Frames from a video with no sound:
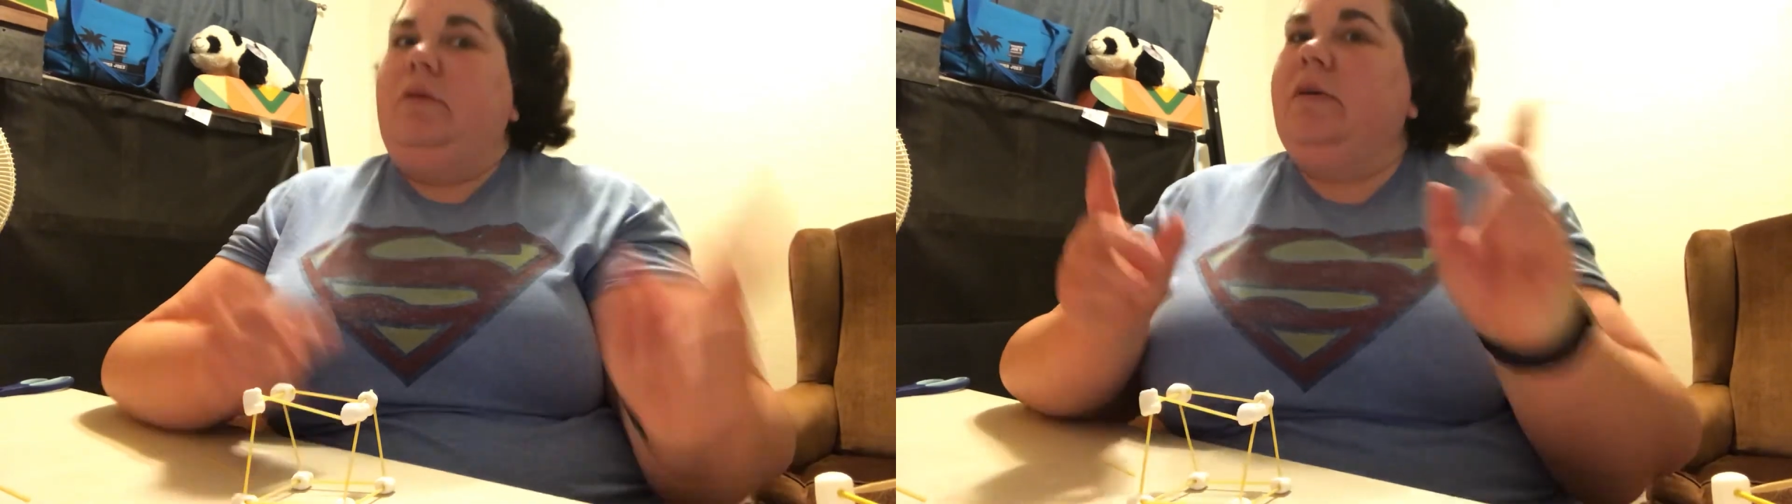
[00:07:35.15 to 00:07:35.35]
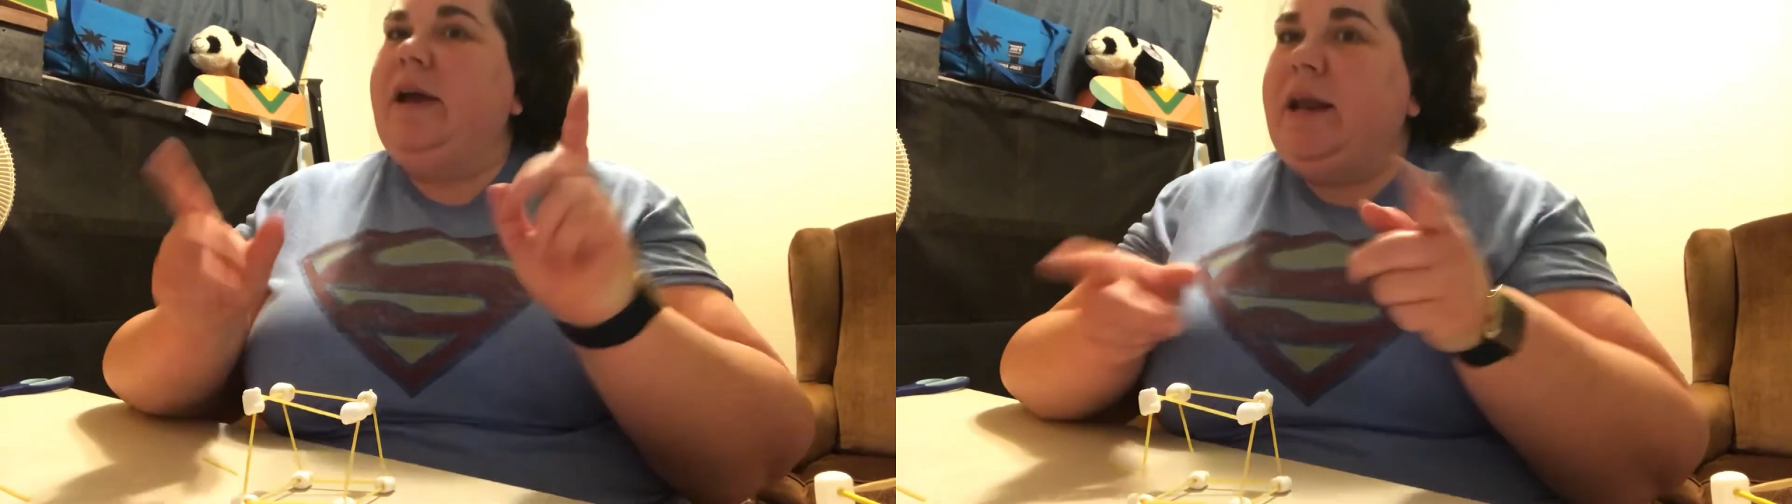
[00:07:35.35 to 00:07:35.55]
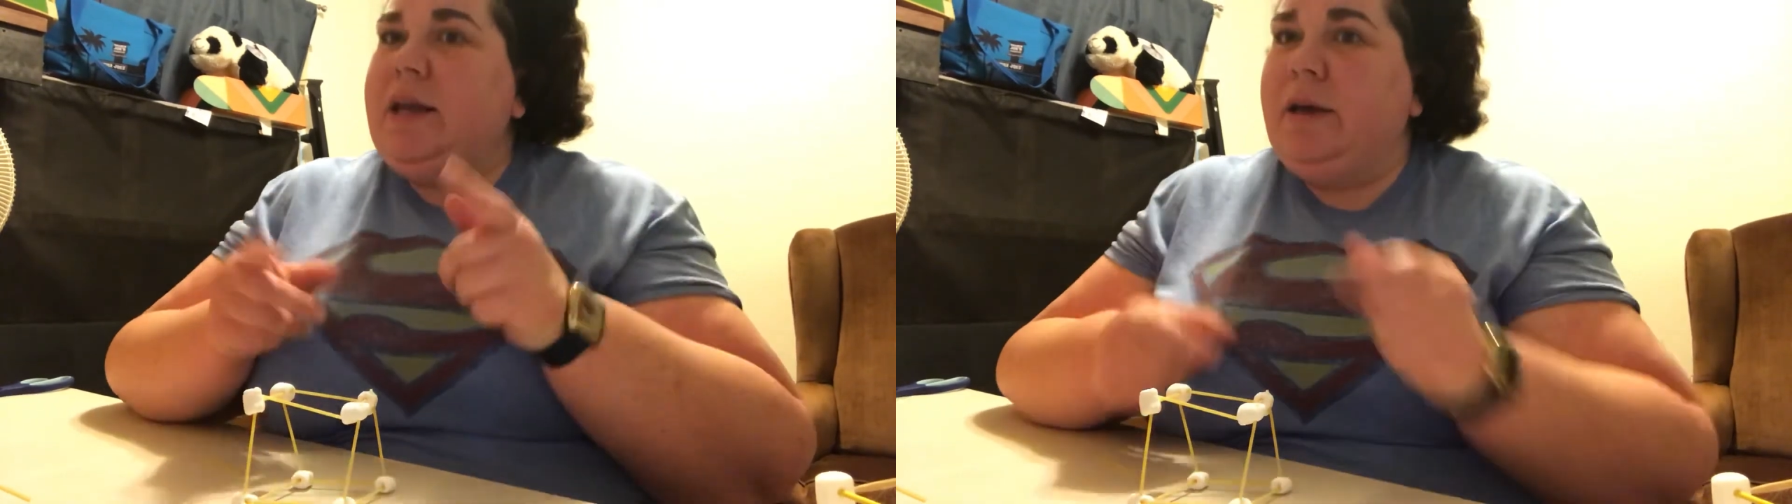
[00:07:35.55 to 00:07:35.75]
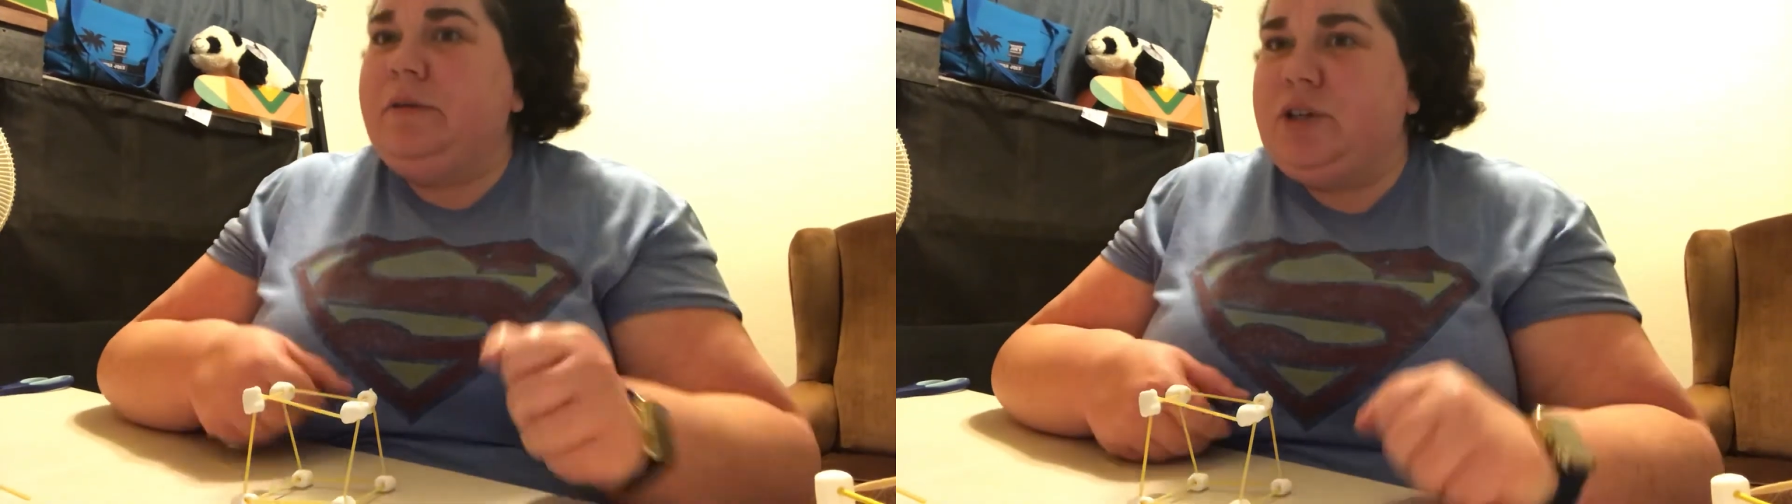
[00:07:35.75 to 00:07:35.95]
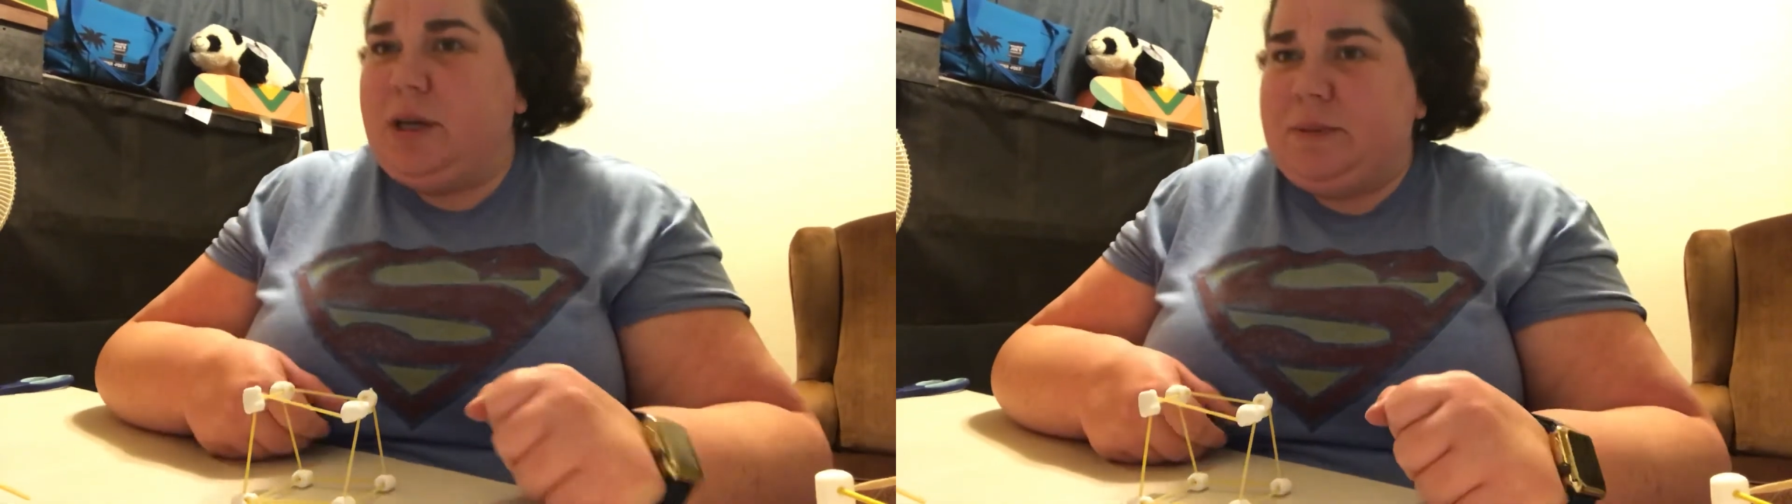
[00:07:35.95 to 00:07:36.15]
or any other
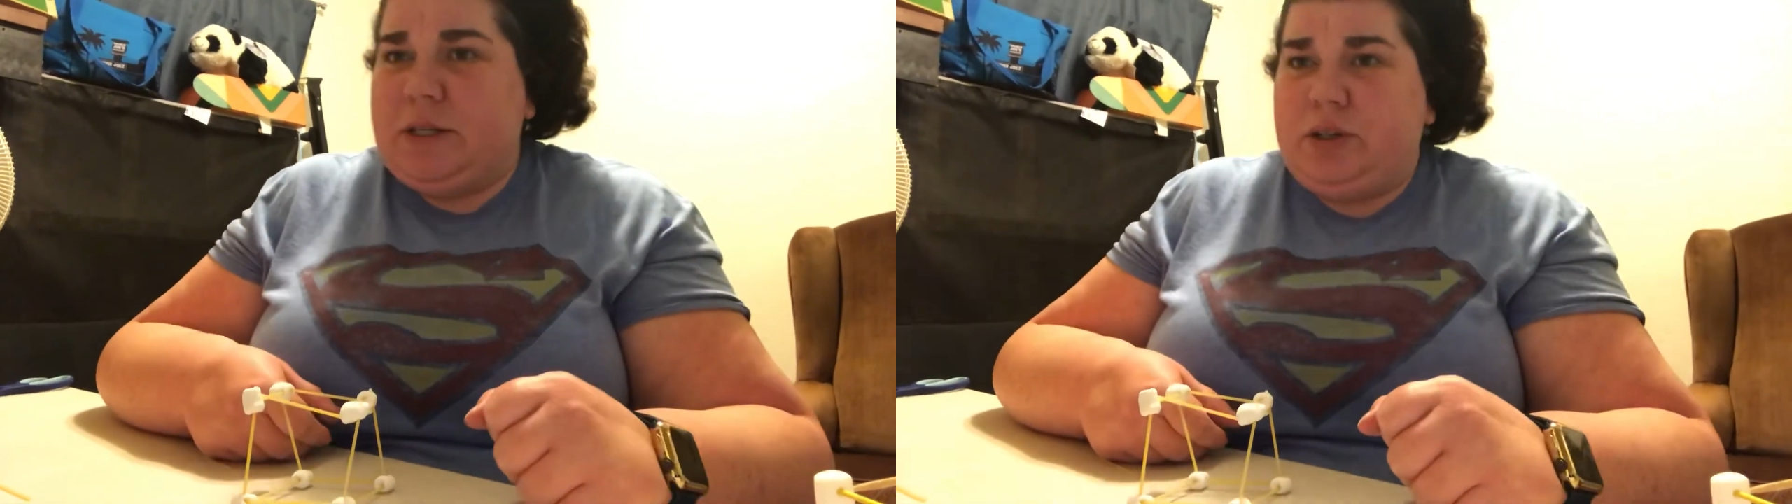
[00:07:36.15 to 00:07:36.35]
shapes that